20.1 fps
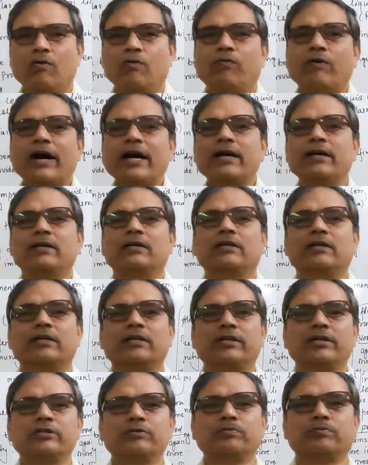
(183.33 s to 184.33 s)
Why
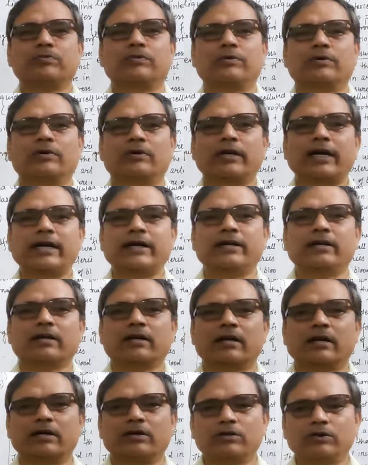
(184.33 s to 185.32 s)
it is red in
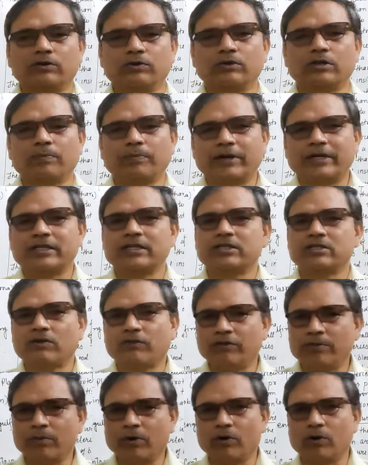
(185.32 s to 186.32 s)
color? Due to the presence
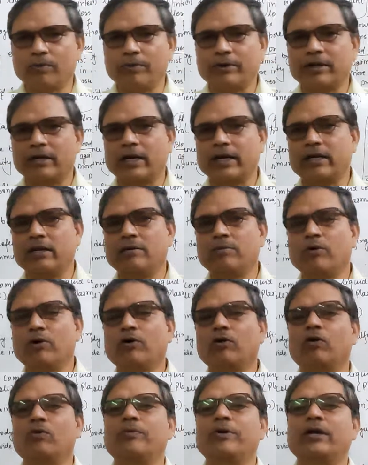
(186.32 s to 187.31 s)
of hemoglobin, and
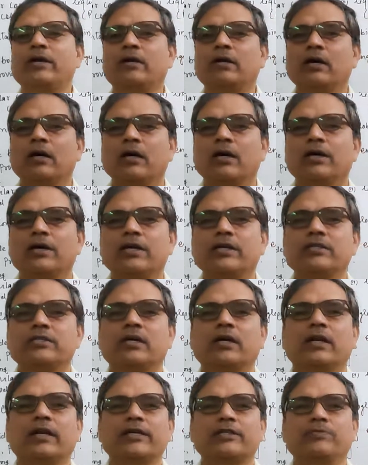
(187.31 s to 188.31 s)
hemoglobin is
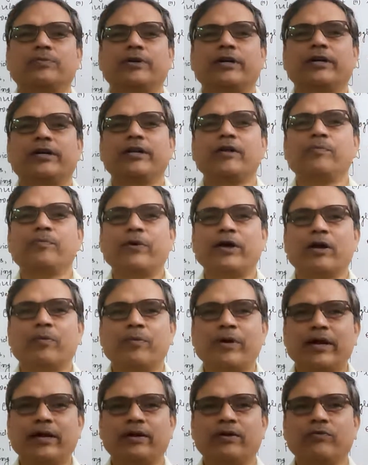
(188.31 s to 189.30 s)
the respiratory
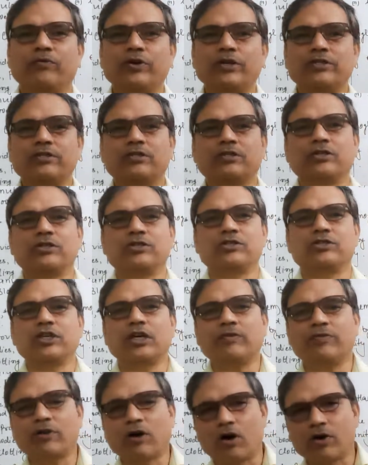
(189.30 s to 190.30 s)
pigment which
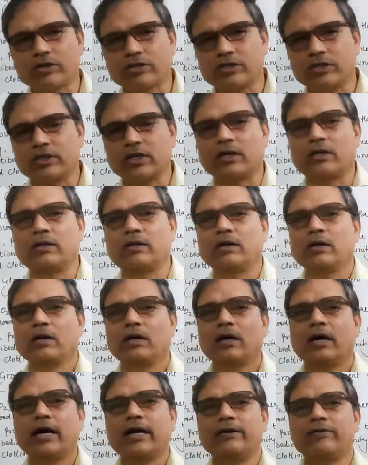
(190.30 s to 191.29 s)
receives the
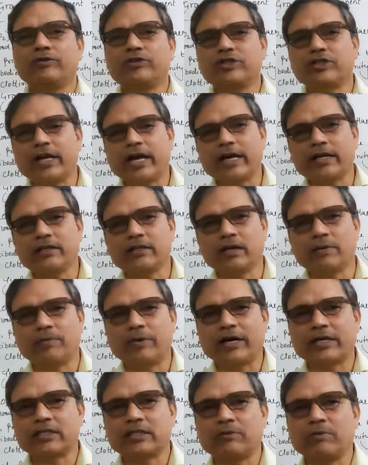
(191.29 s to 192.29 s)
oxygen and which takes the
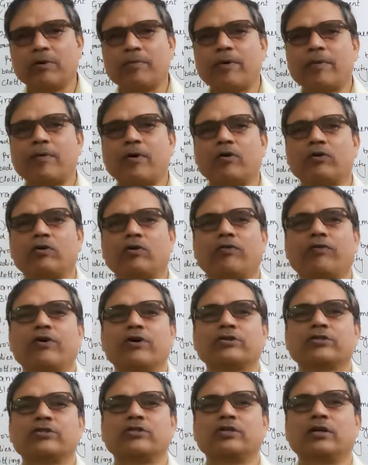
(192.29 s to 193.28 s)
maximum amount of
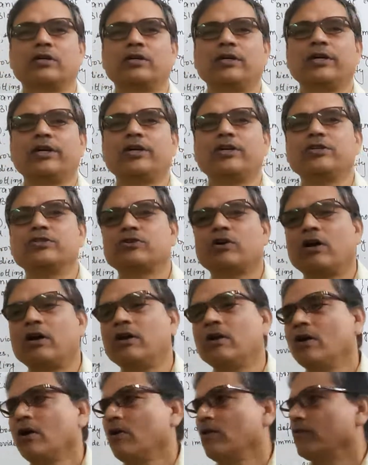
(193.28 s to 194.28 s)
oxygen in
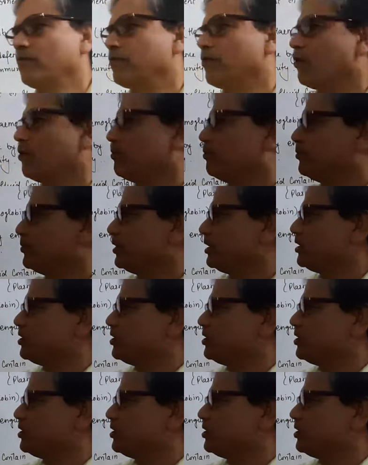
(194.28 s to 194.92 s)
dissolved form.